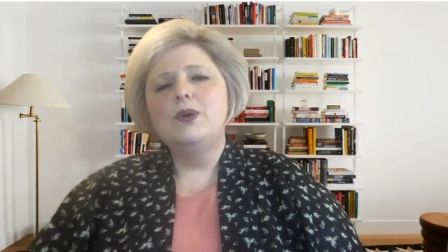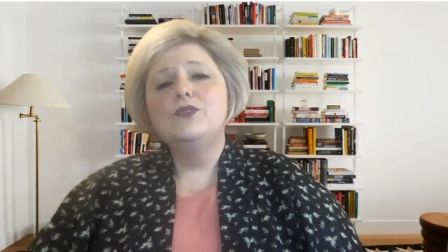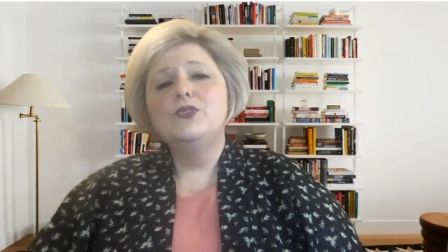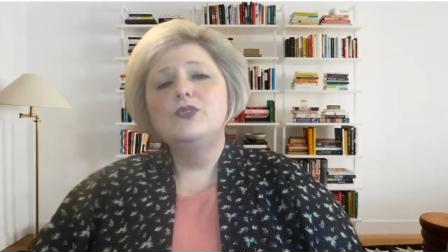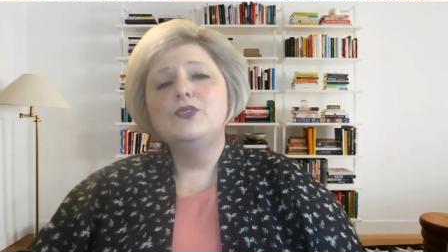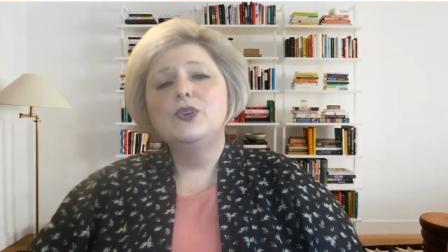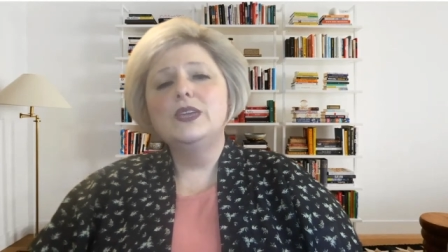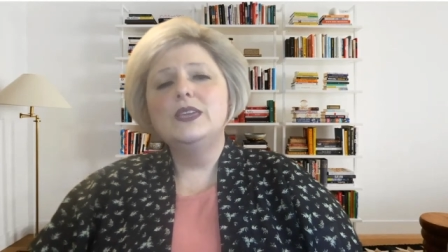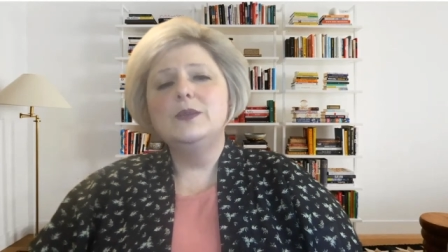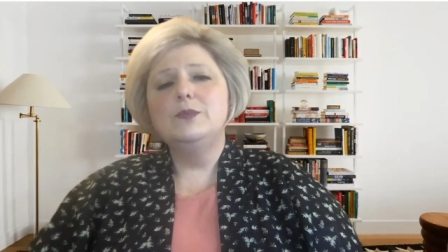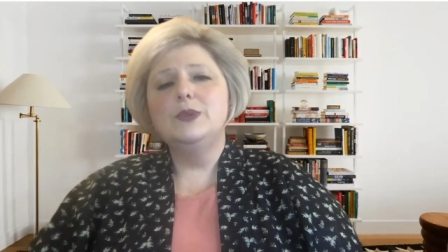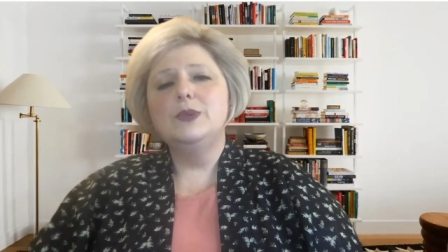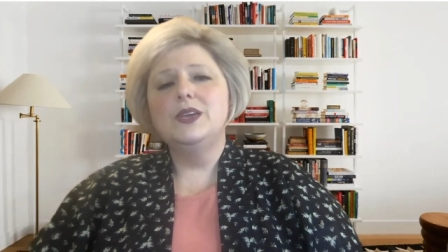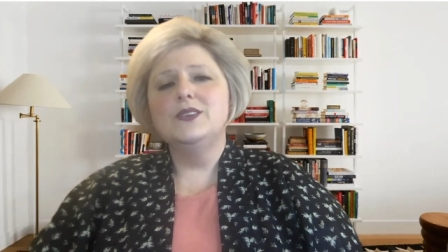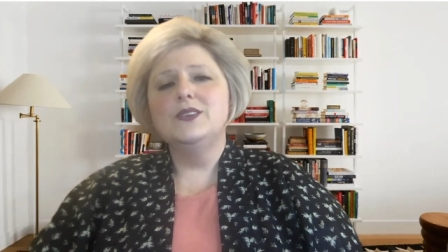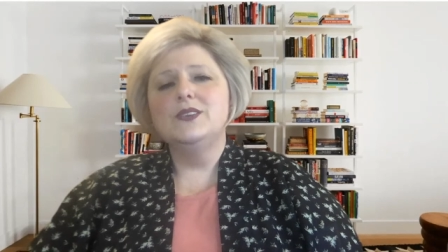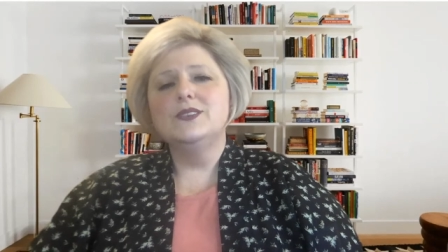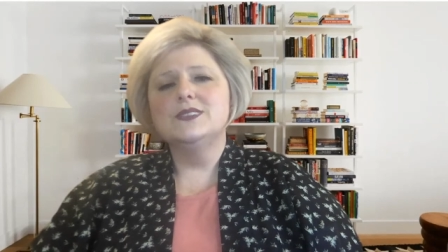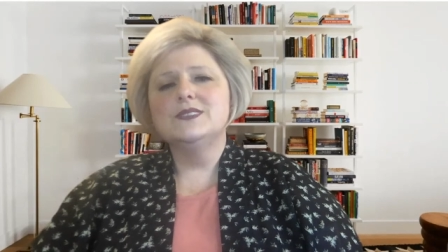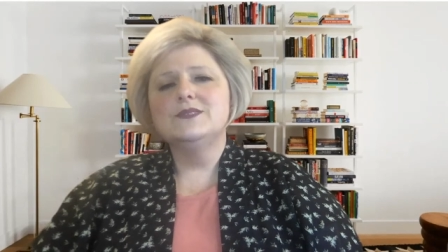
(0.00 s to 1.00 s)
for
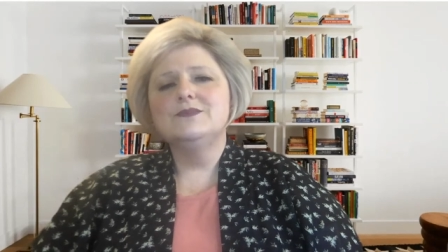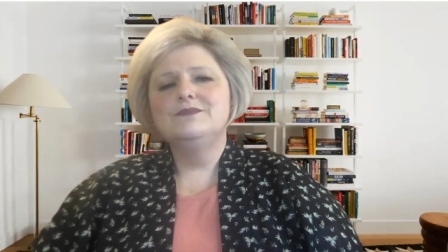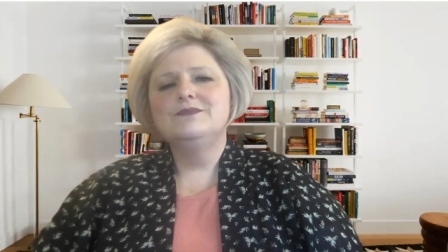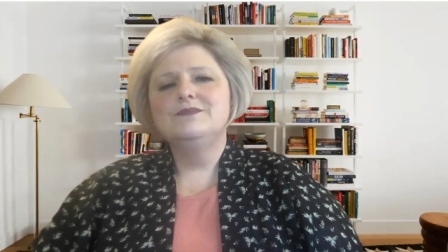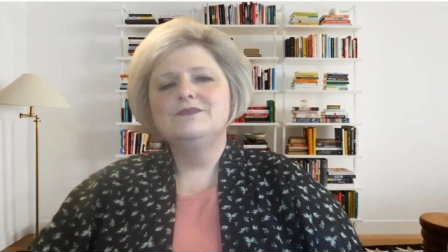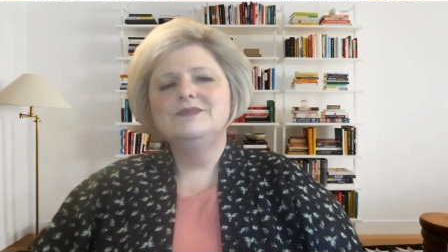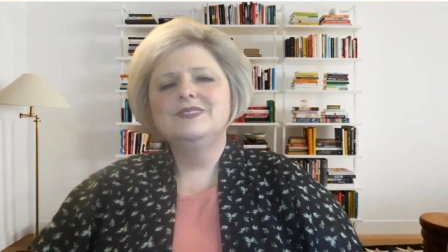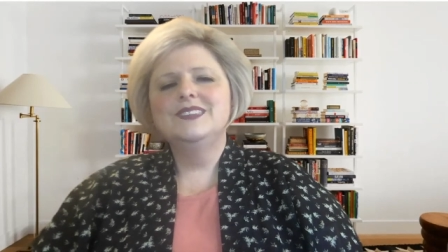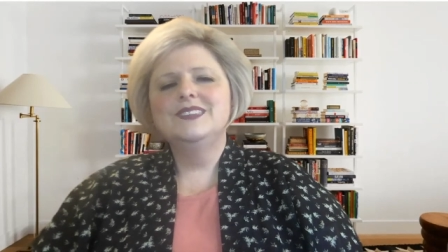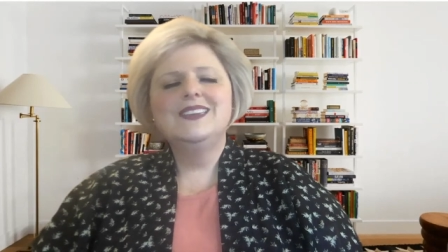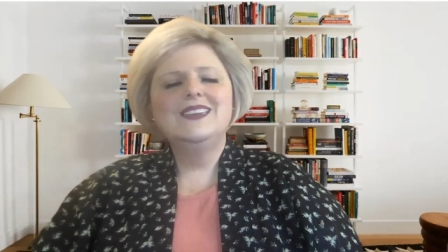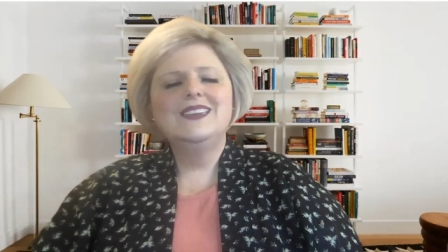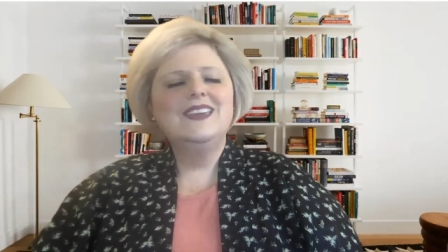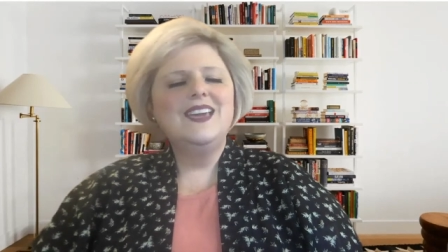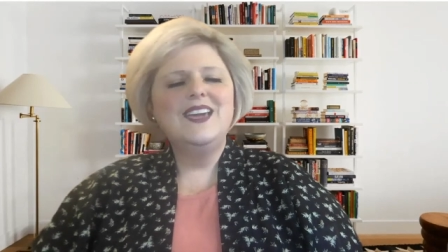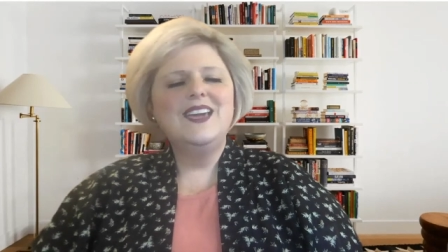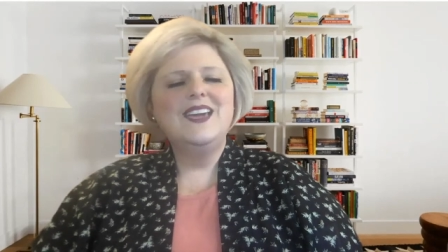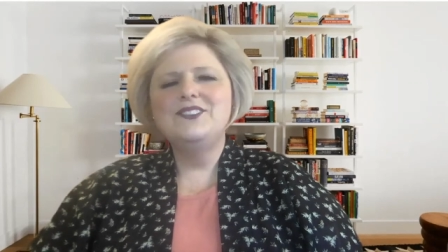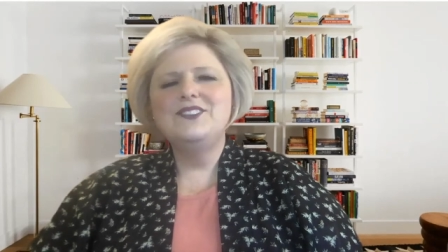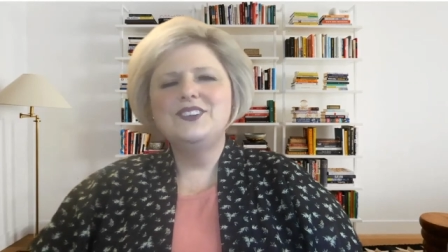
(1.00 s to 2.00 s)
emails.
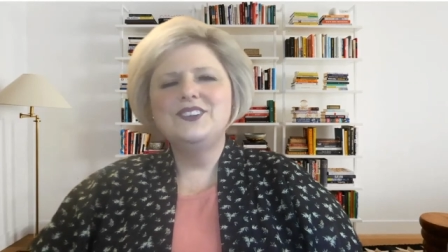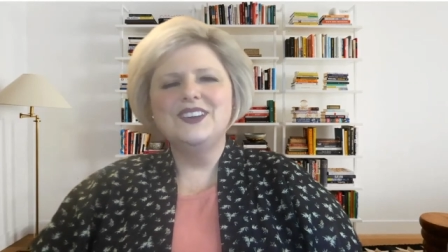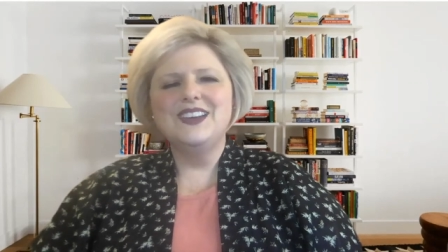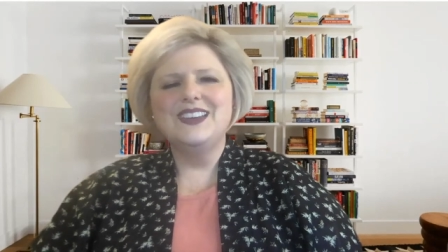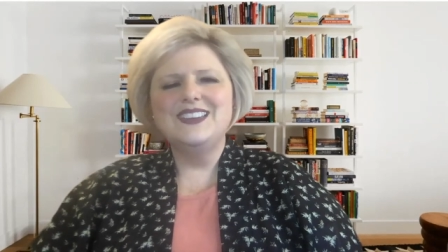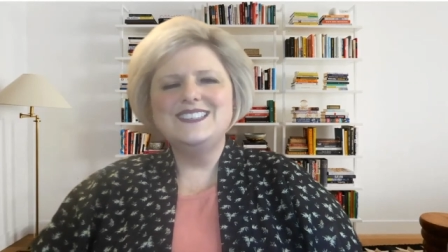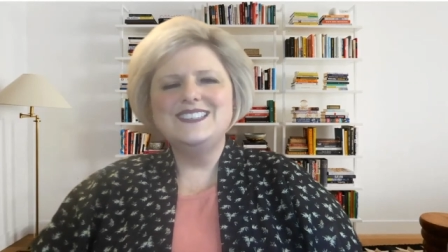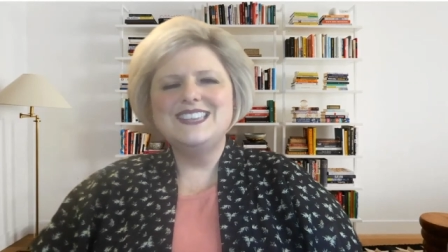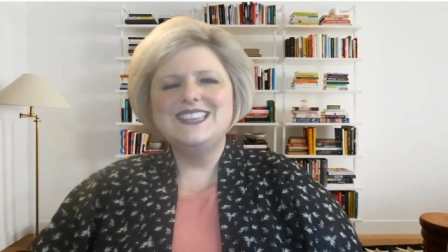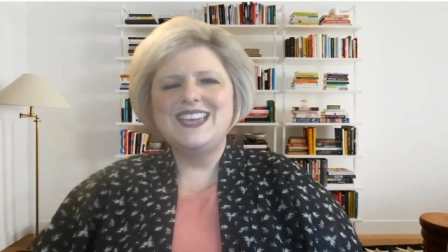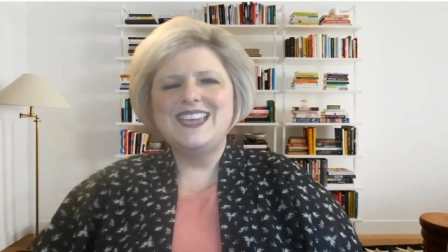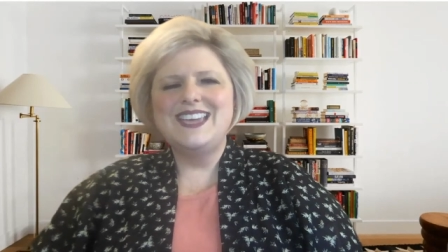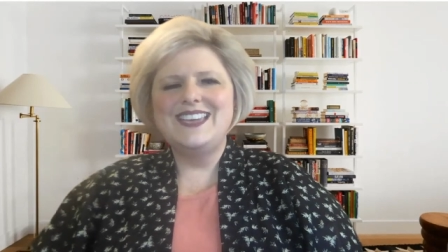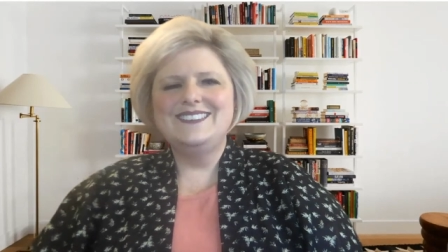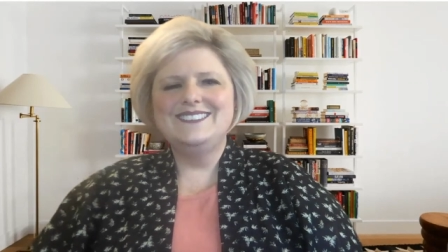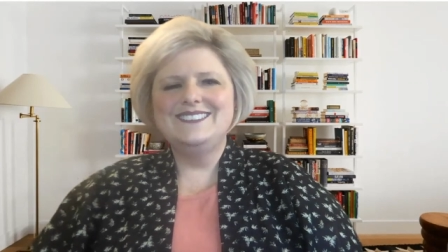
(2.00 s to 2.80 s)
Have a great day.